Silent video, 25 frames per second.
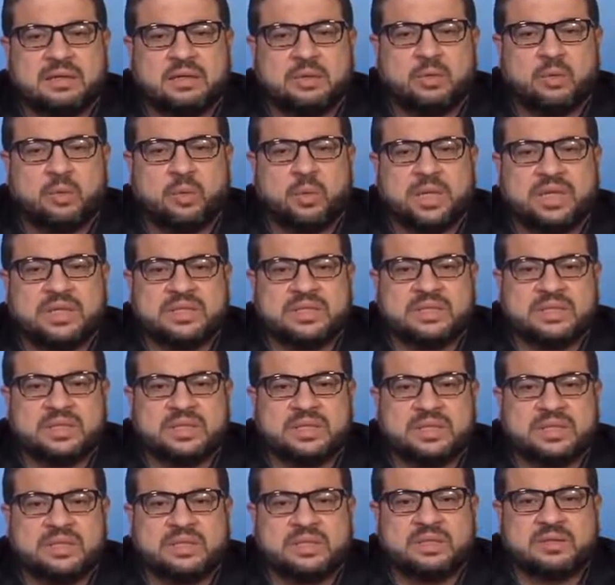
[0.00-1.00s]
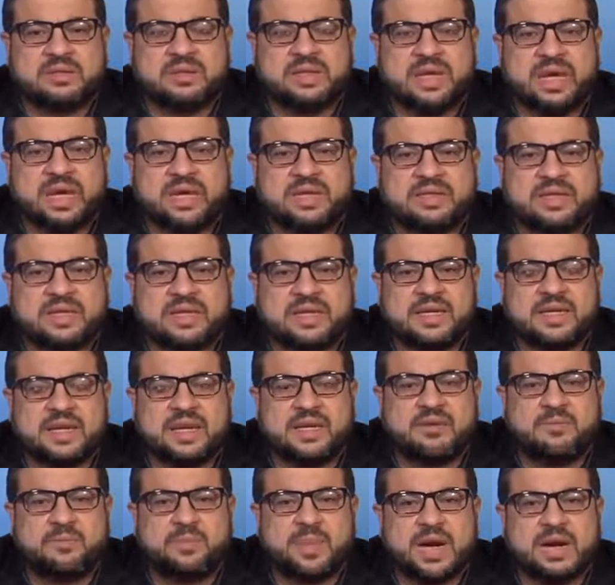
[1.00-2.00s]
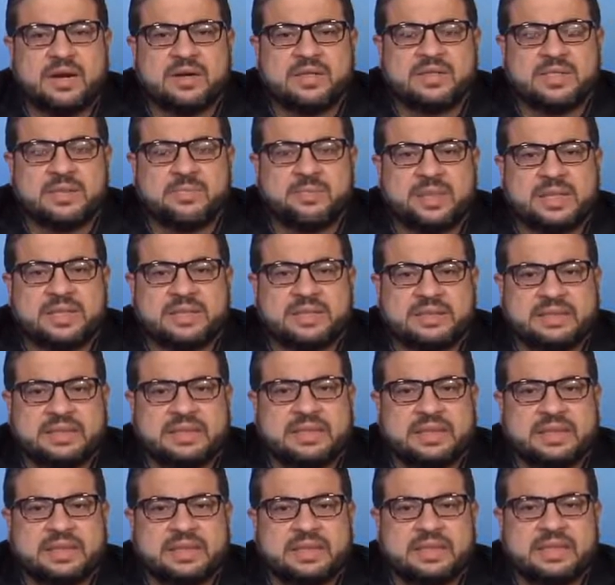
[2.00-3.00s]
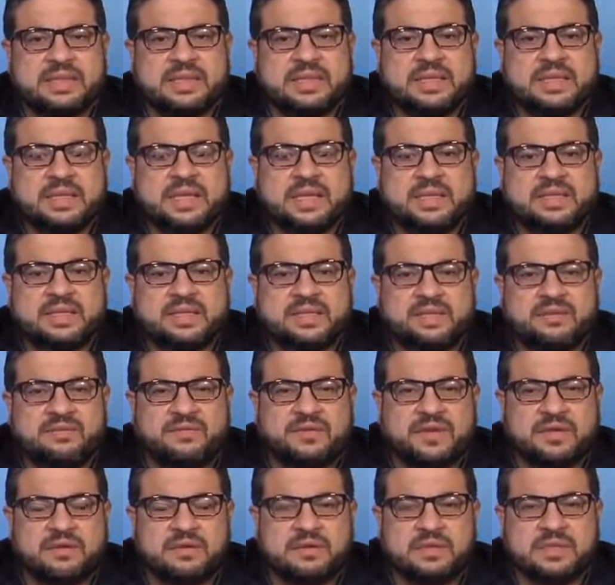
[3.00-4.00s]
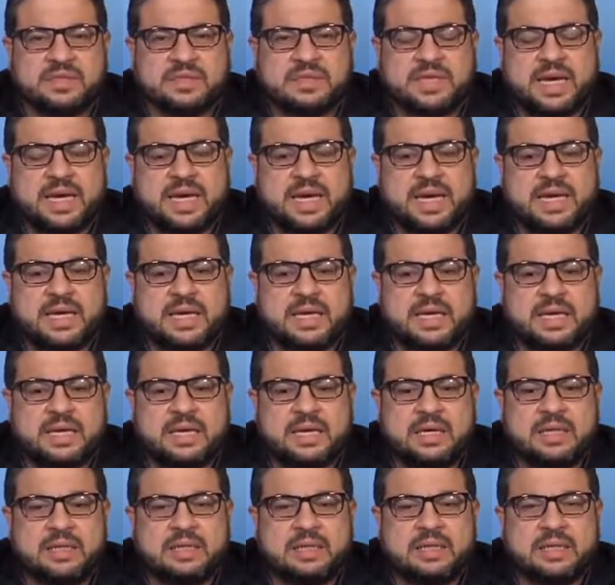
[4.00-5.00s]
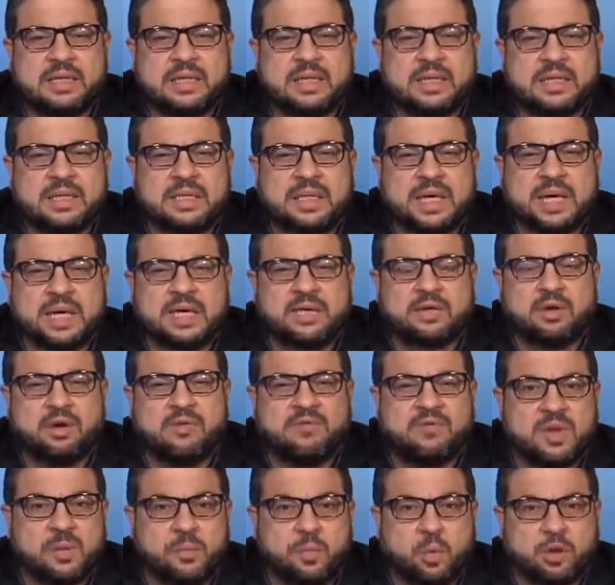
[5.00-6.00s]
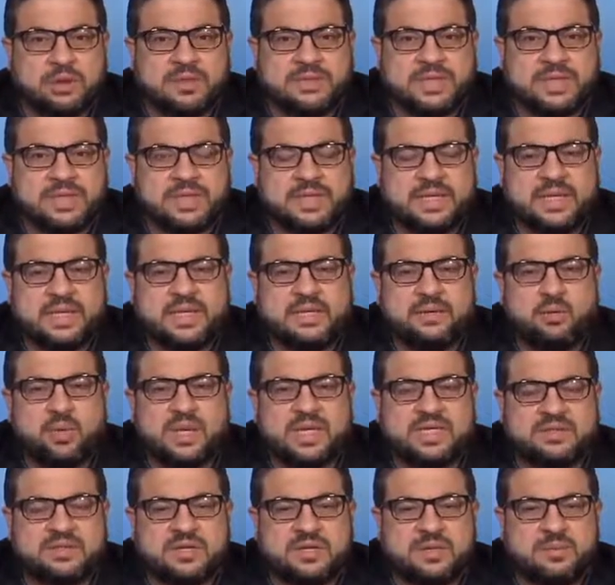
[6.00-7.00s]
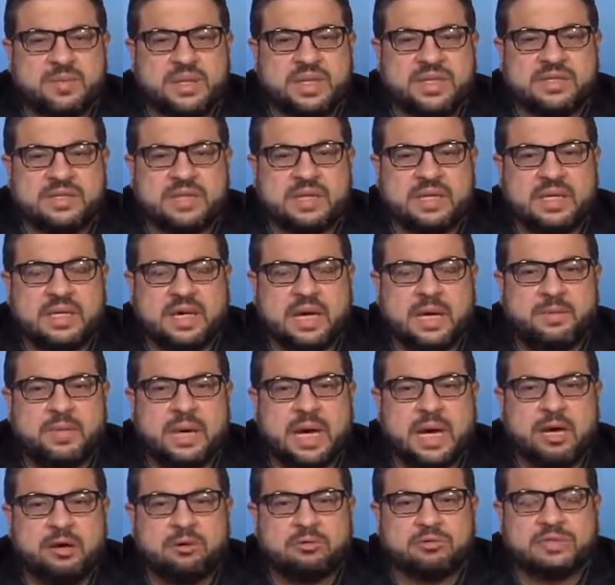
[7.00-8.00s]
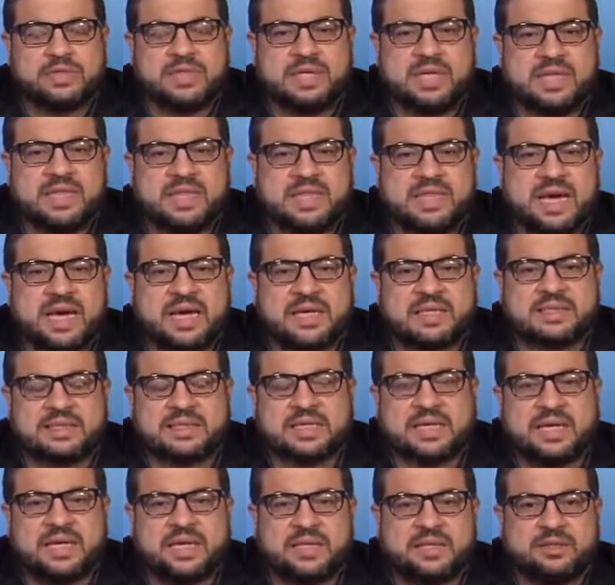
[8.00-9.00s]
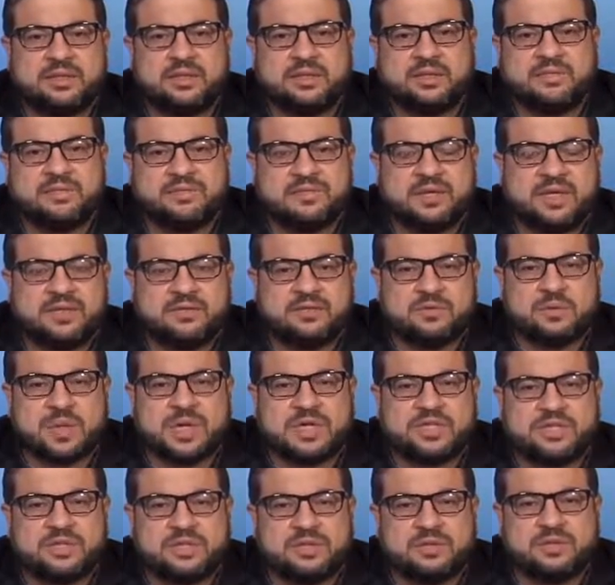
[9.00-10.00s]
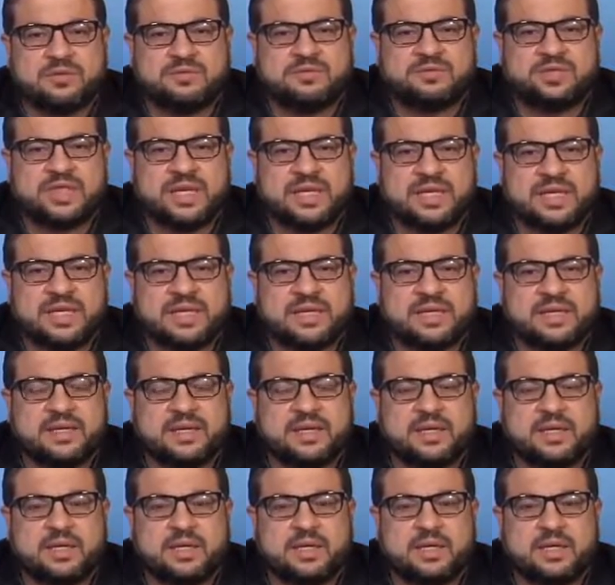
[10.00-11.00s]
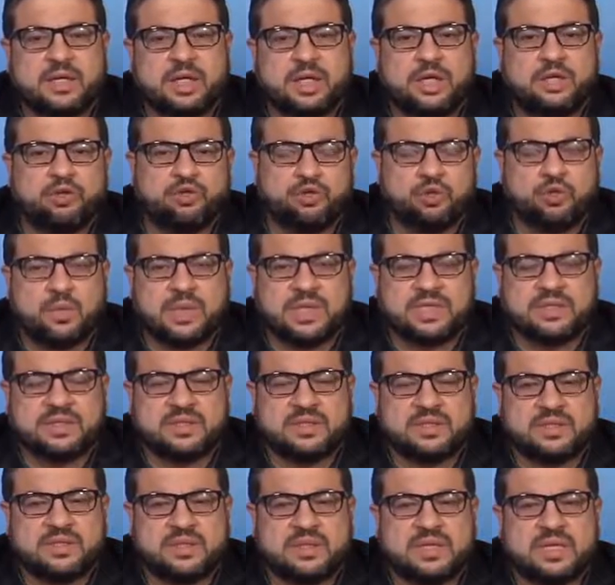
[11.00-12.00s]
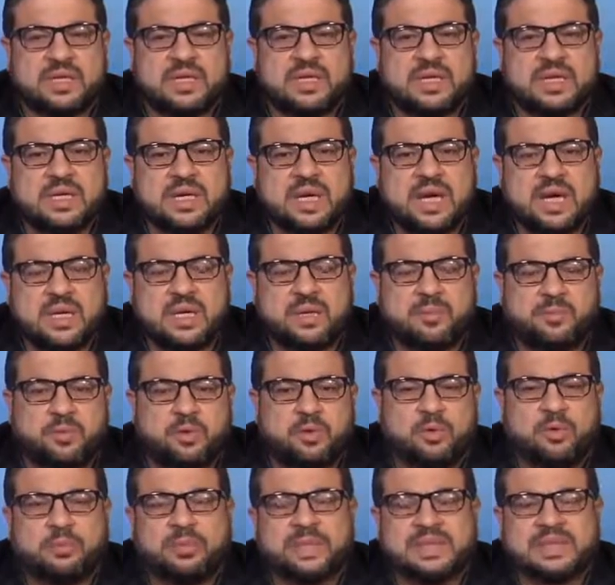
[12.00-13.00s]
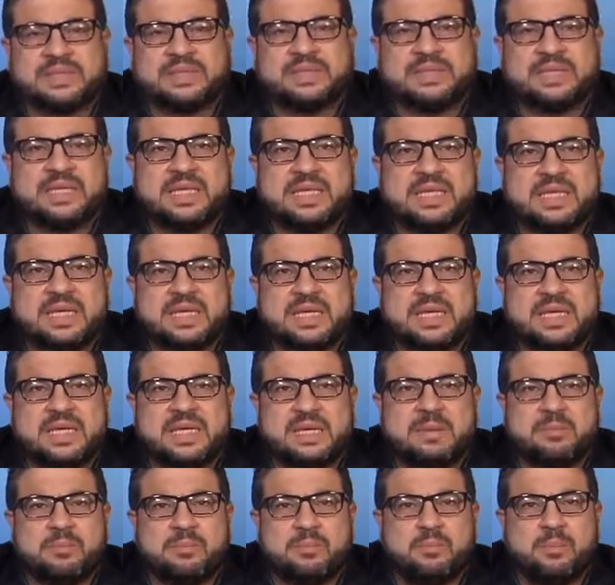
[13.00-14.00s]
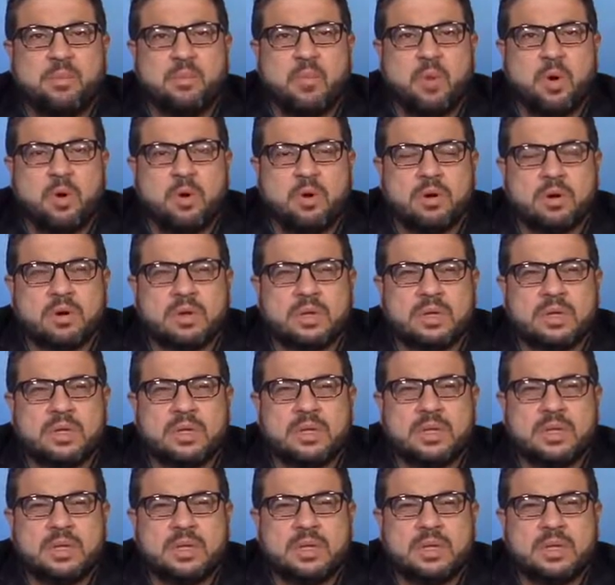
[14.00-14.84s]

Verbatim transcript: one to create any kind of parity, but it reveals a lack of reporting in Western media about that kind of direction of shelling into Western Aleppo. But the more